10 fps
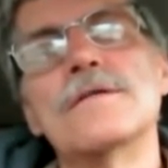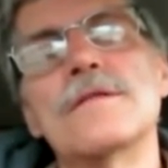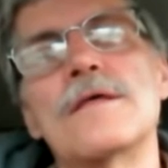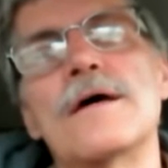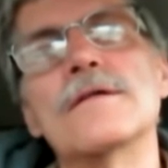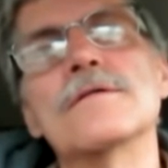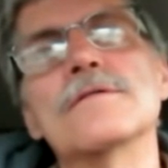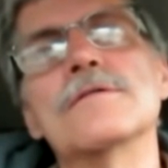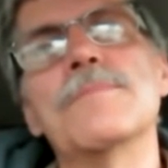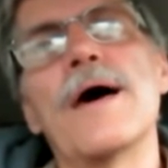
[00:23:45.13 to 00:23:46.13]
that
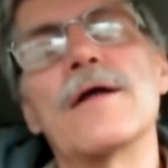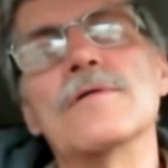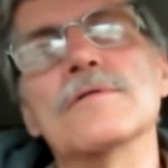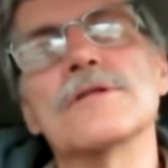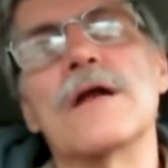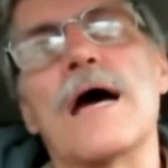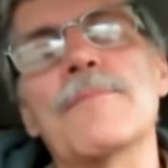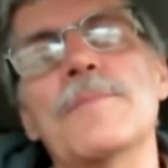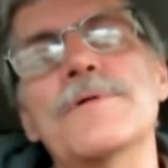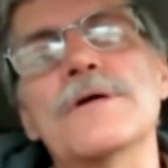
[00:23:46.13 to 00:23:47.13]
the battle that I'm up